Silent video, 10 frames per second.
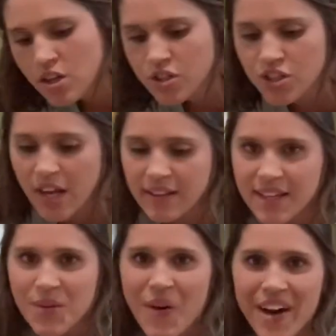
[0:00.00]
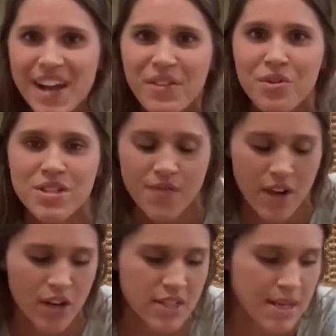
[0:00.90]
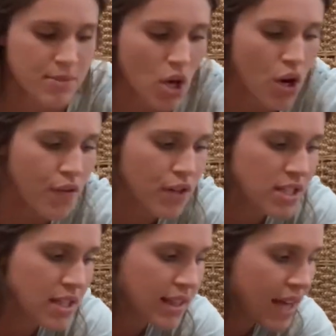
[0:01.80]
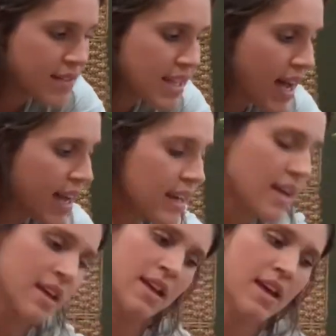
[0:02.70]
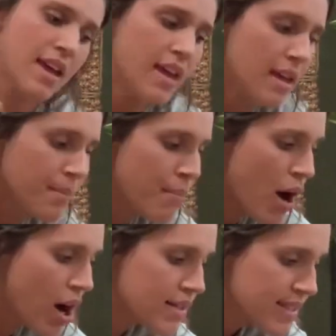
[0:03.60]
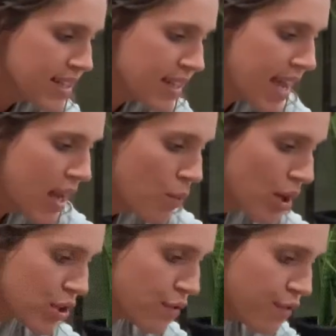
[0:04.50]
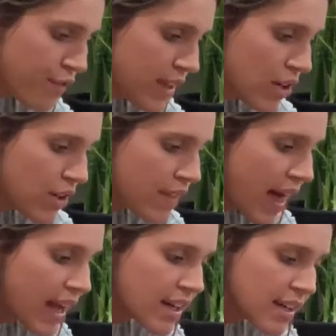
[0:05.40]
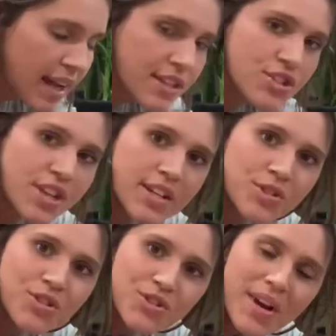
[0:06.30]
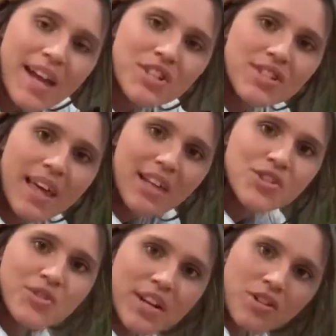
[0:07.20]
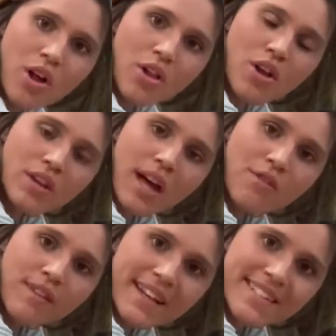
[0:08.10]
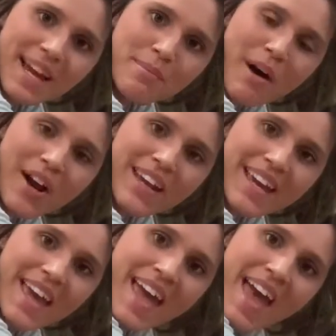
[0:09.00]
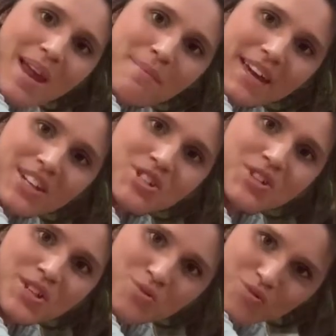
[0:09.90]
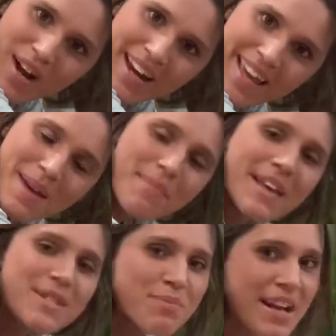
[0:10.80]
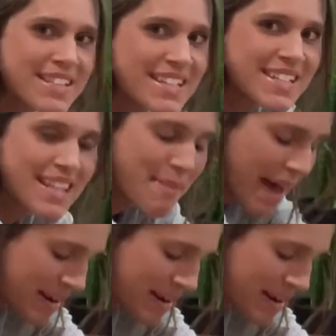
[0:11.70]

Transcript: gently walking those fingertips over to the left side and pausing again where you feel that nice gentle stretch, that stretch all along that right side body, and making sure this right hip is pressed into the mat.